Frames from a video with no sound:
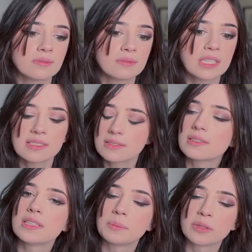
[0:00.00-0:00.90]
That's a
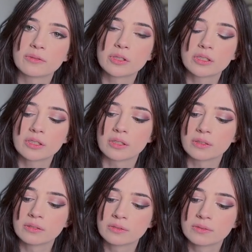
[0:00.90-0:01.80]
dilemma for sure.
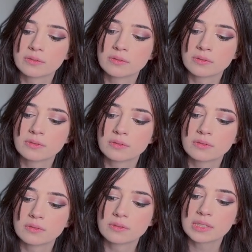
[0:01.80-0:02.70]

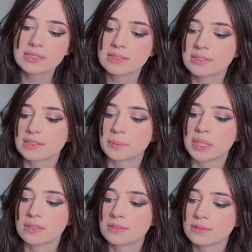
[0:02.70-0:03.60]
That's a dilemma.